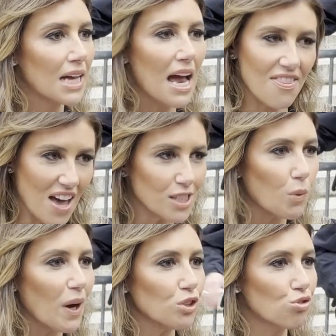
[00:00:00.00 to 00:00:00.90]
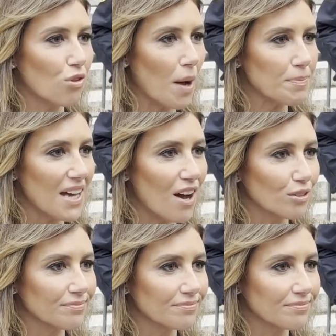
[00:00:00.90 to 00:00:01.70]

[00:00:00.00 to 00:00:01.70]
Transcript: and that's why you dropped out.